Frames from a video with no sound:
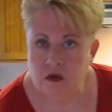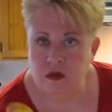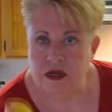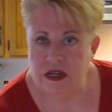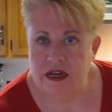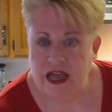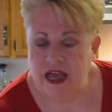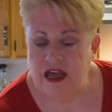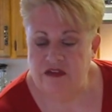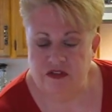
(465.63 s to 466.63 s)
we need
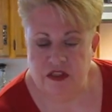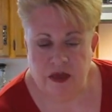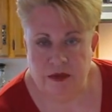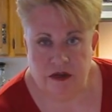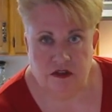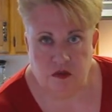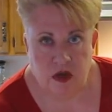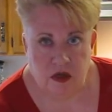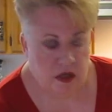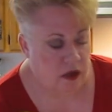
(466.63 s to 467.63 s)
half a lemon as
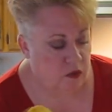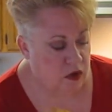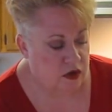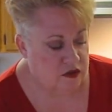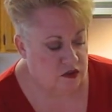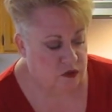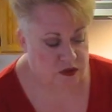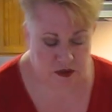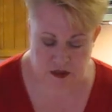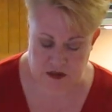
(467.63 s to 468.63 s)
well, and we're going to
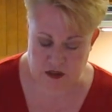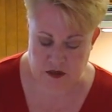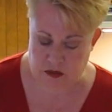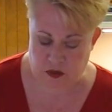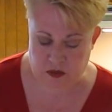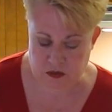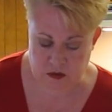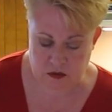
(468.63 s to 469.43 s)
squeeze it into the bowl.